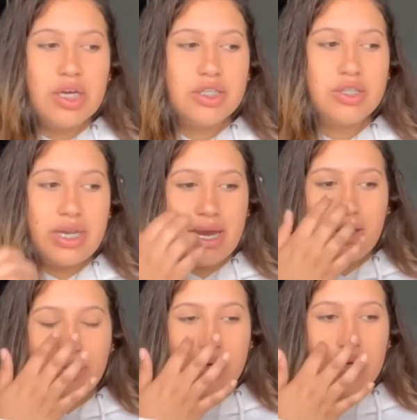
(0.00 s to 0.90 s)
So
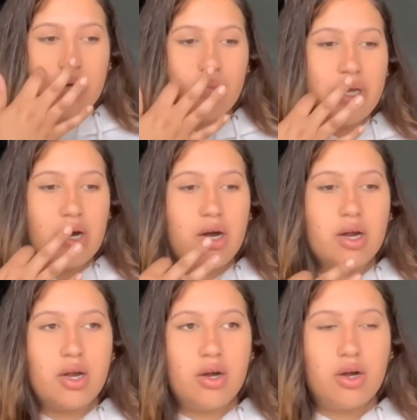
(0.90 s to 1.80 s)
now we
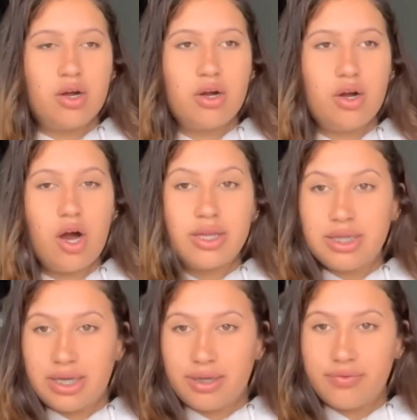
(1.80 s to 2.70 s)
are calling a
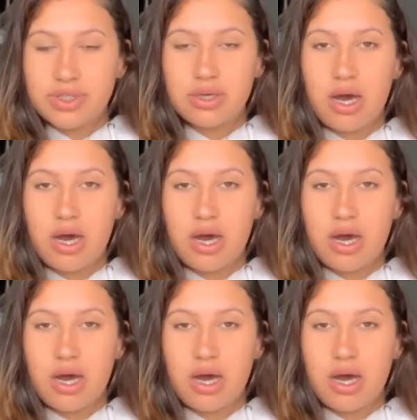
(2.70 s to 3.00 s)
Lyft.